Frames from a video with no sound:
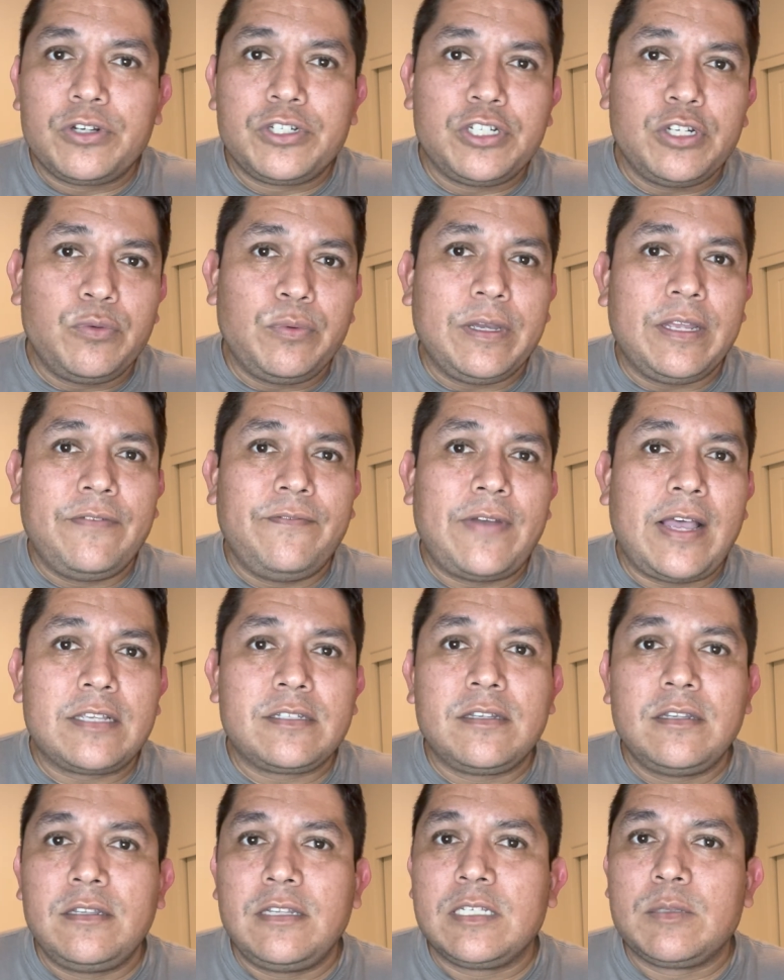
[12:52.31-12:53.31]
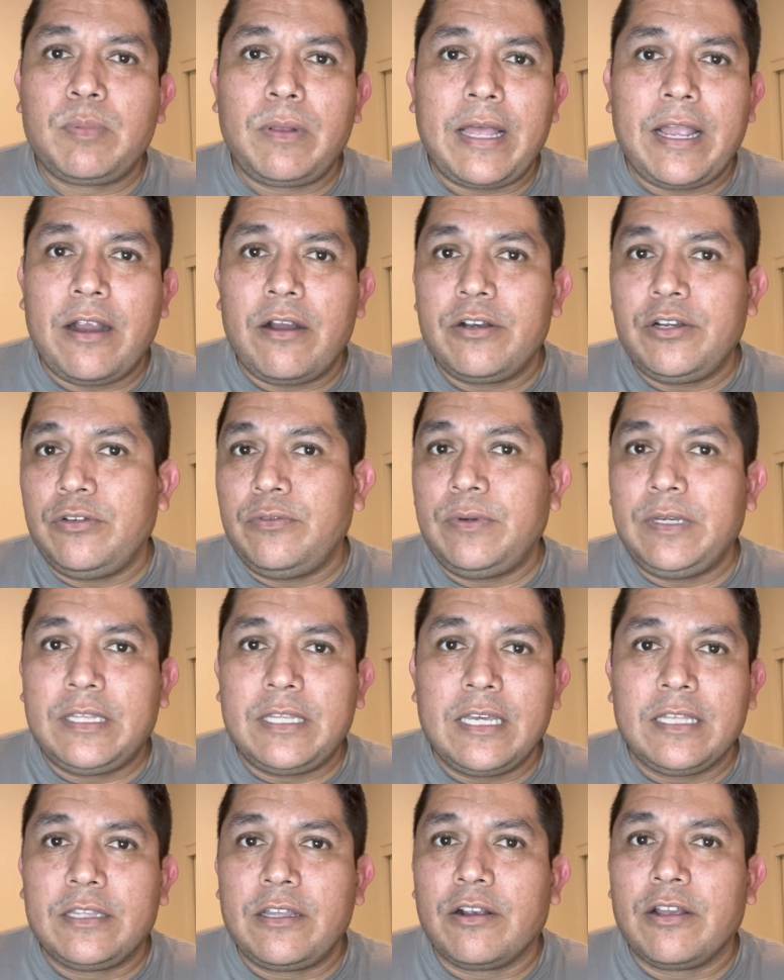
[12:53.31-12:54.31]
Should we invest in this player? Do we
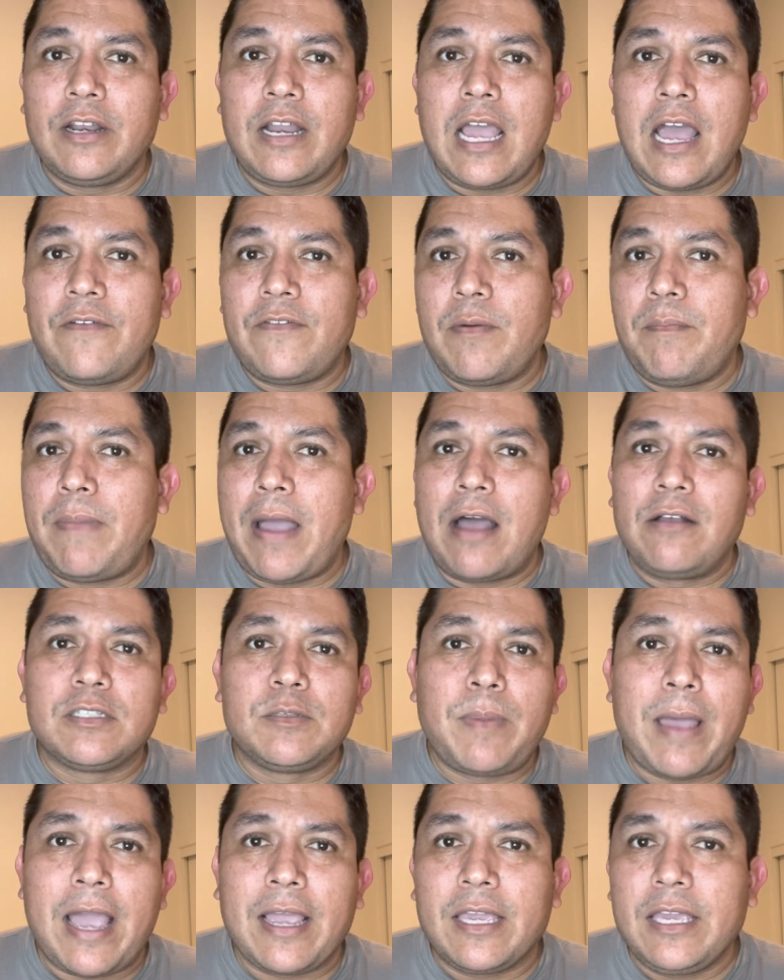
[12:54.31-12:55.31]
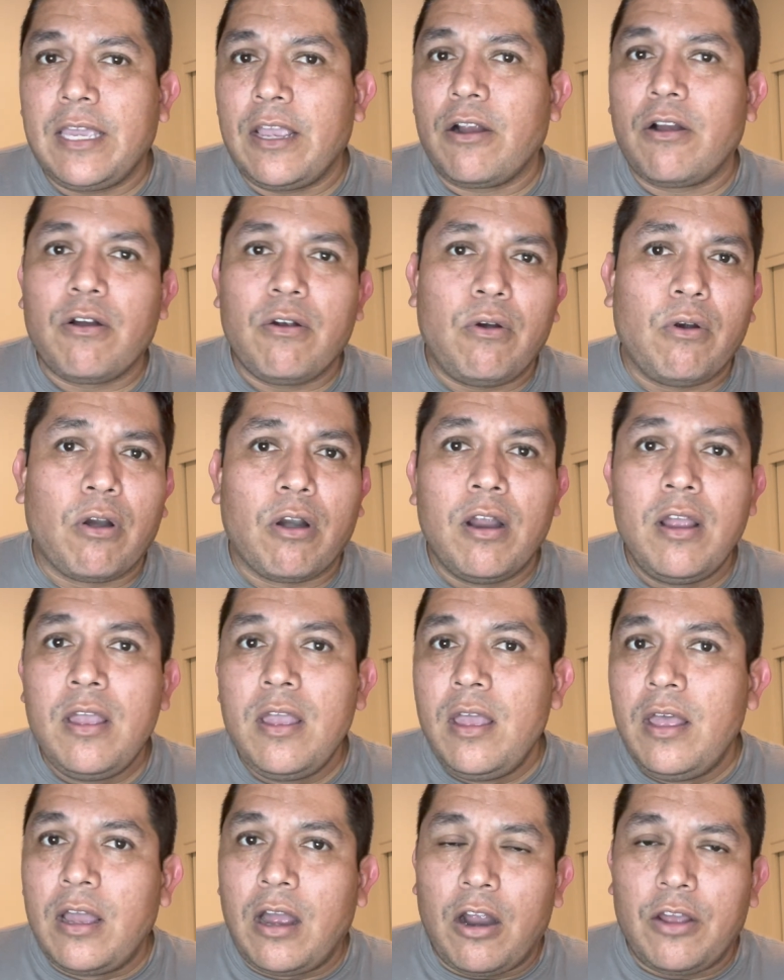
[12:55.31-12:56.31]
think they're going to have a bounce back year, or
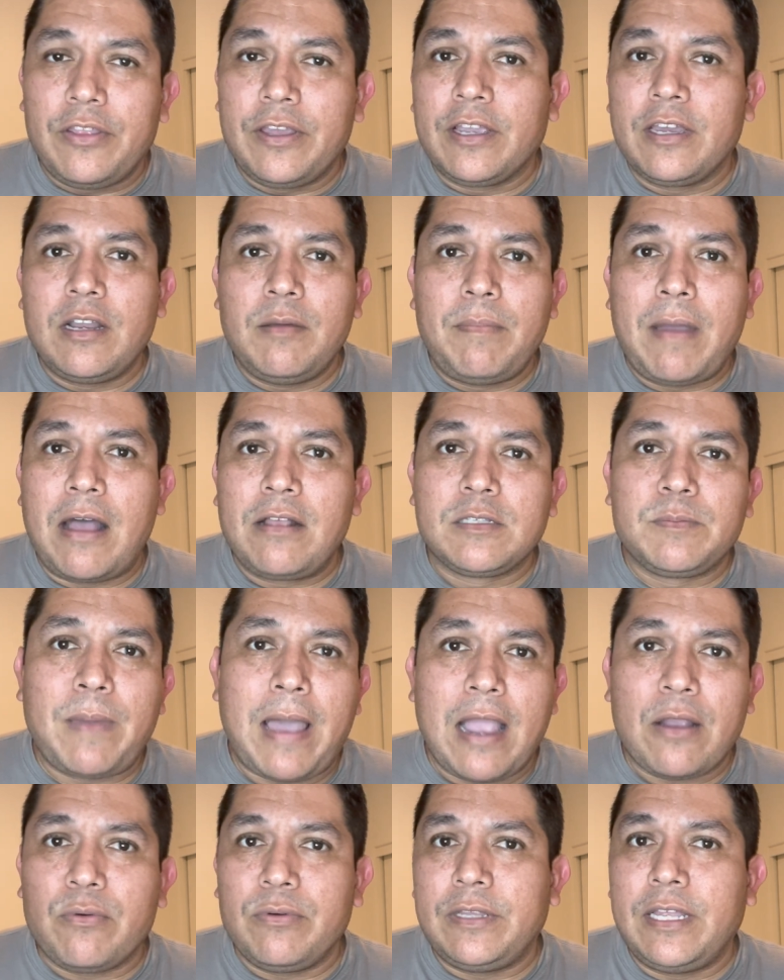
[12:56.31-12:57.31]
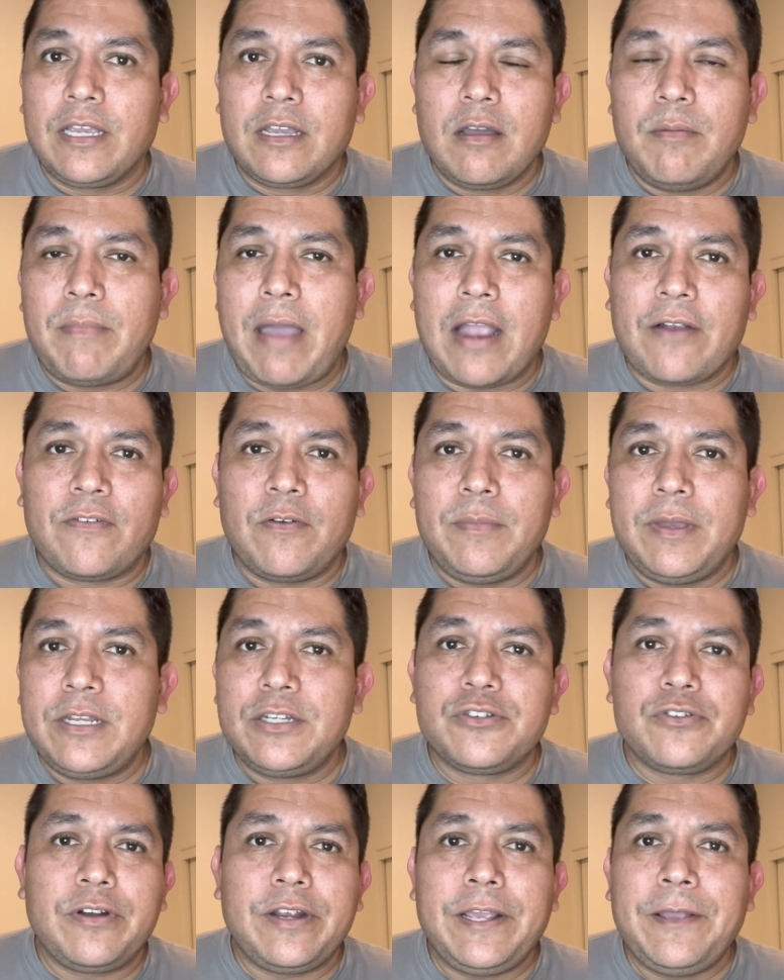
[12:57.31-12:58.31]
are they going to bounce back when they come back from
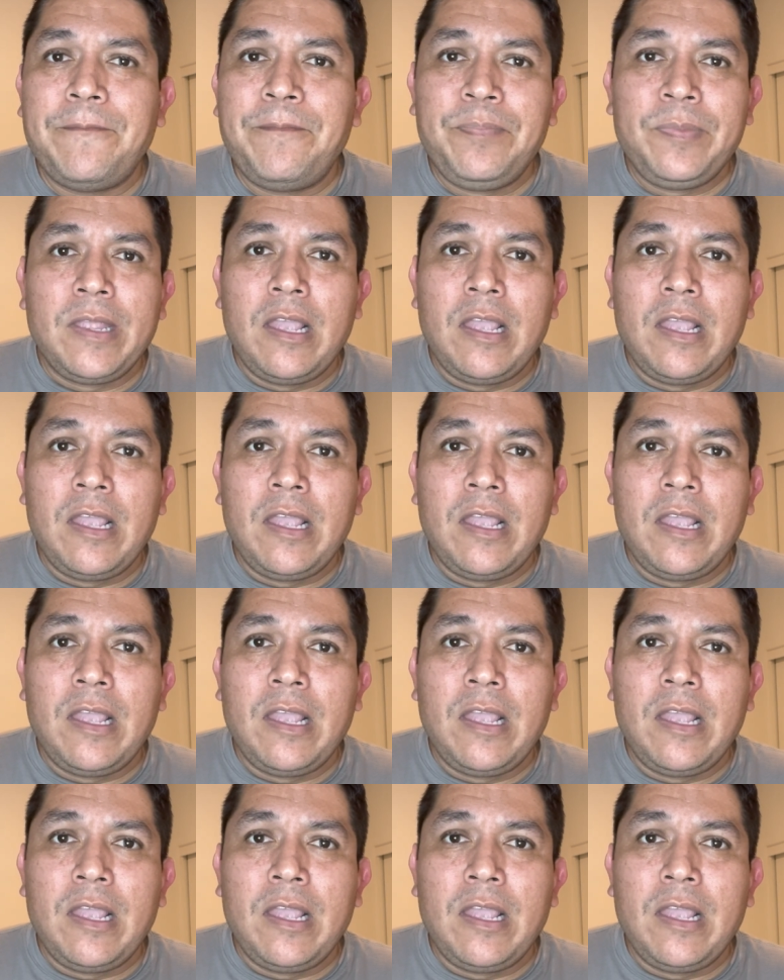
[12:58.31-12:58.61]
injury?